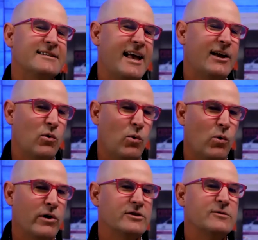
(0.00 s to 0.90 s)
a
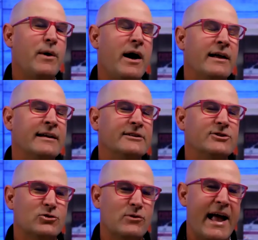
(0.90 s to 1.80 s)
corresponding
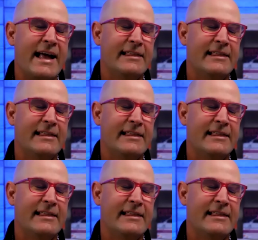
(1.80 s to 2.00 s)
strength,